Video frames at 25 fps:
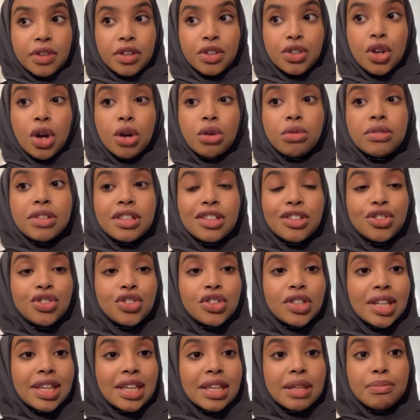not only in
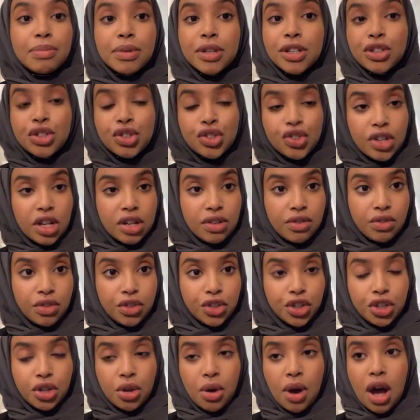GE, but in
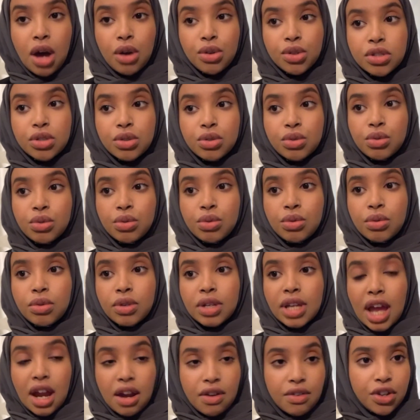general, how to
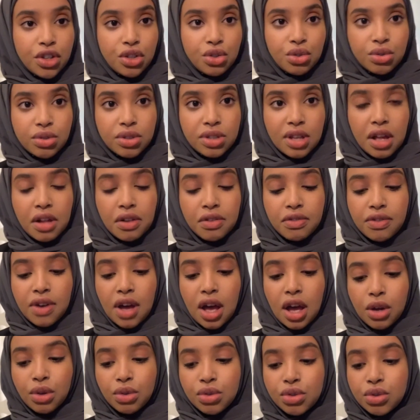carry yourself,
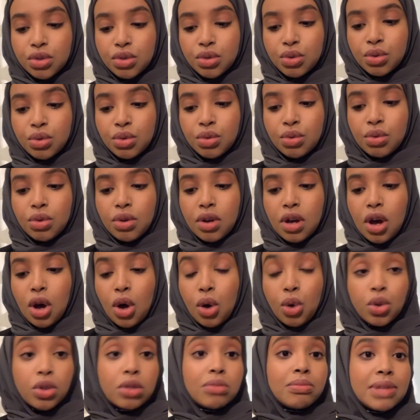how to
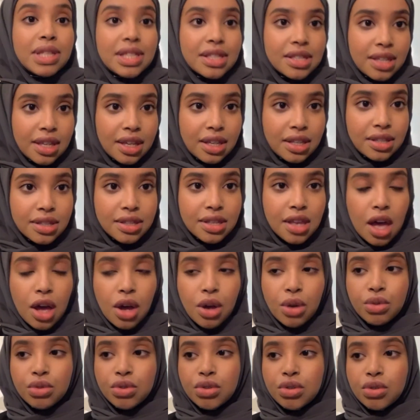hold meetings,
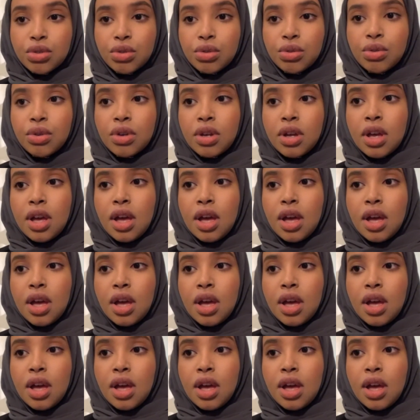how to,